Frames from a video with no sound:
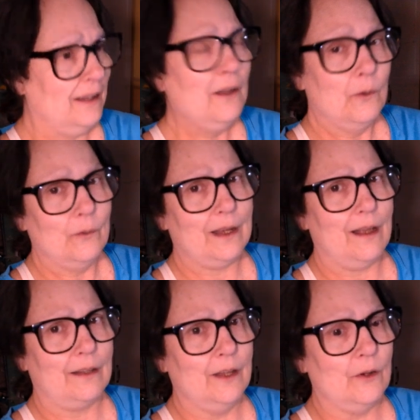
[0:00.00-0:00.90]
we
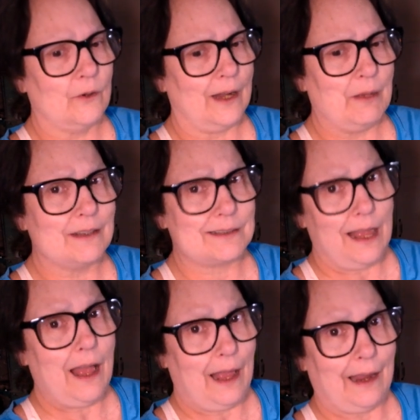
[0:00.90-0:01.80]
all know grandmas
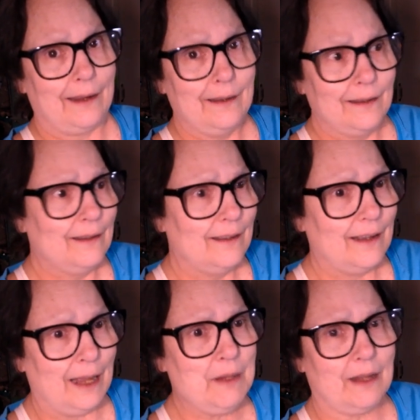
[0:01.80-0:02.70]
lie.
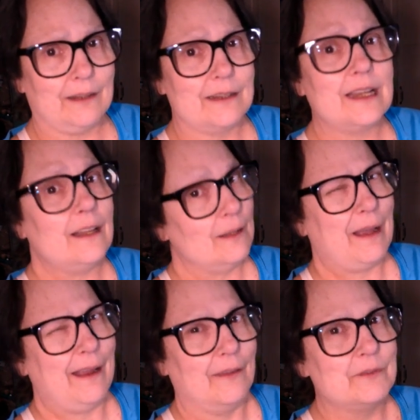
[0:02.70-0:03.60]
I'm not going to tell them
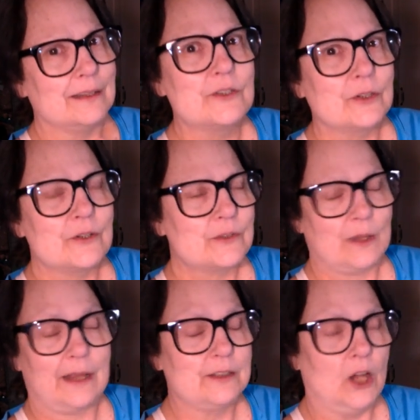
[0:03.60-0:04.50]
I have dentures. Well,
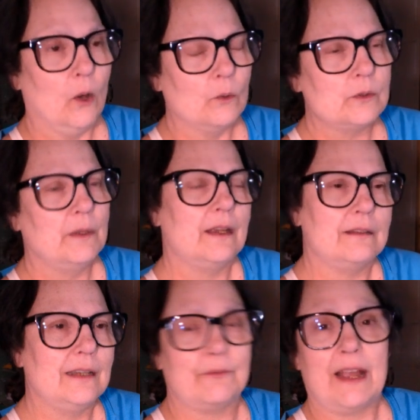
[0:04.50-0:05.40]
I don't, but
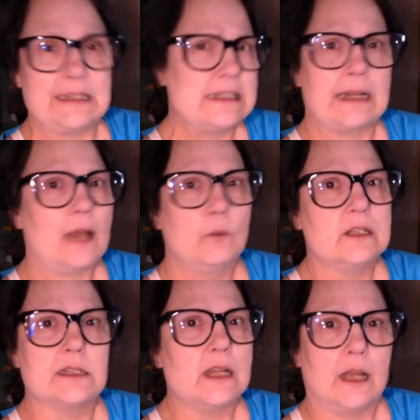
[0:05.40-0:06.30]
if I did, I
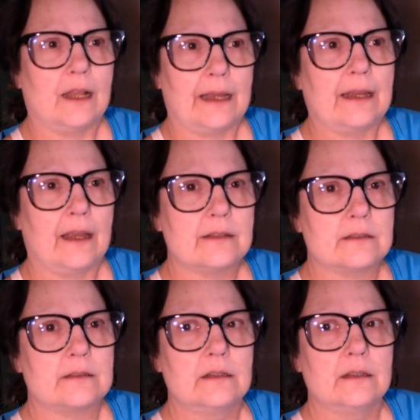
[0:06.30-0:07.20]
wouldn't tell, I guess.
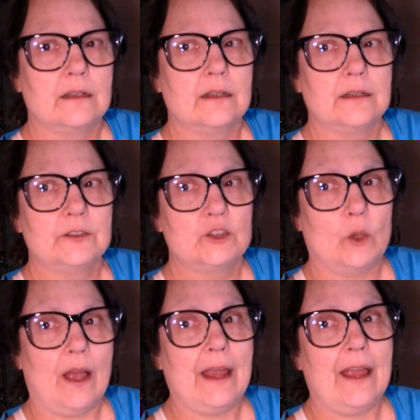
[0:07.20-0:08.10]
So
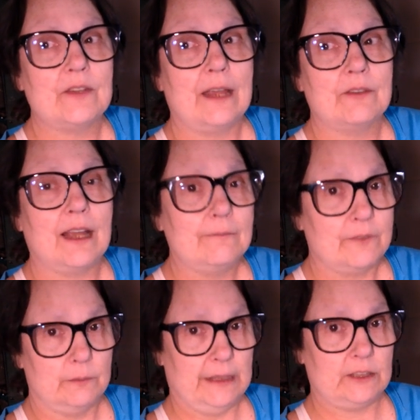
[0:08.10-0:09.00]
I have to have
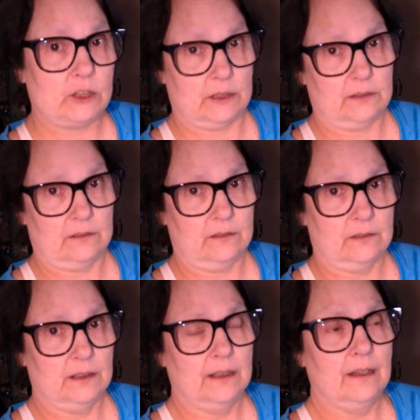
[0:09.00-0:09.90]
confirmation
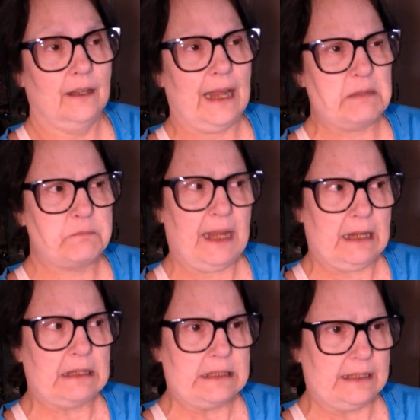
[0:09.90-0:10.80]
and pay
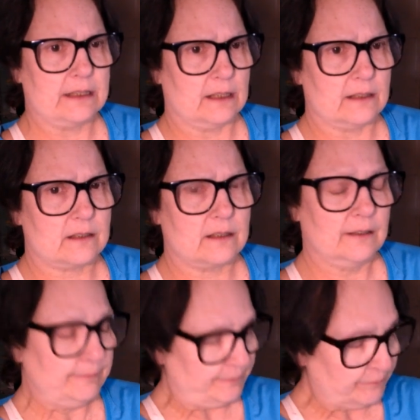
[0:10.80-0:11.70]
a dentist.
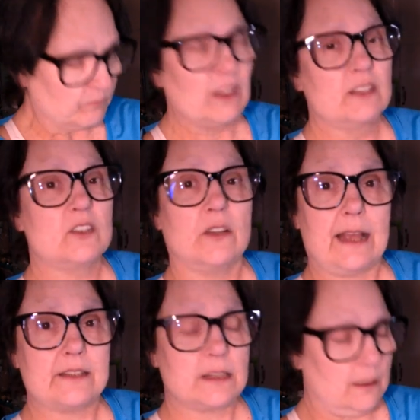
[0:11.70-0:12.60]
So
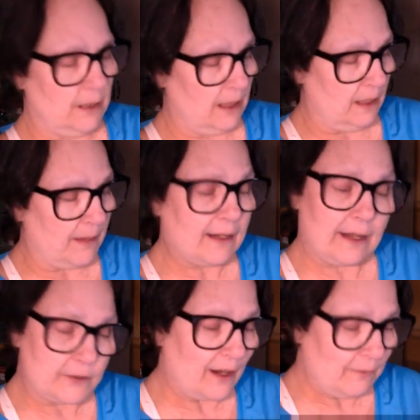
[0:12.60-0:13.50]
that's coming up. I got to
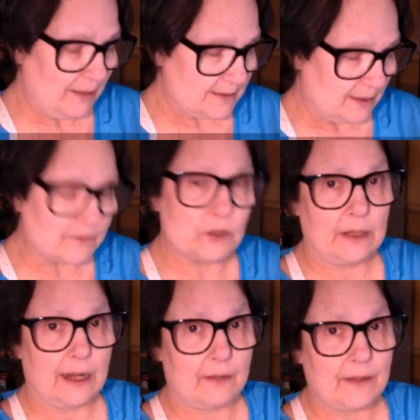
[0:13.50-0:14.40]
drive myself
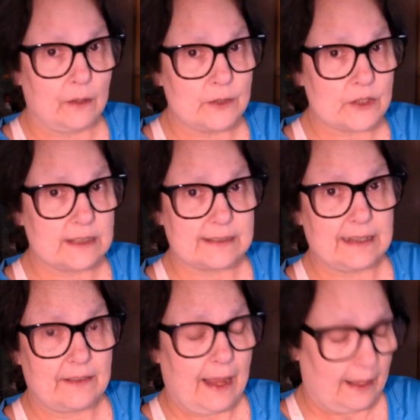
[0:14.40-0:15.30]
2.5 hours to see
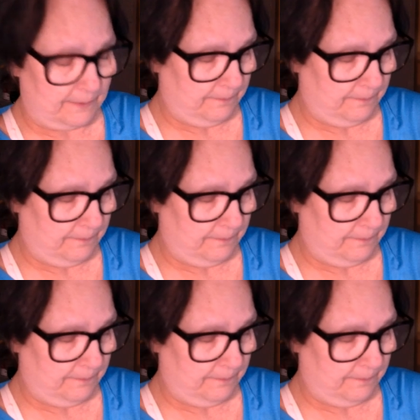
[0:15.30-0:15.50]
that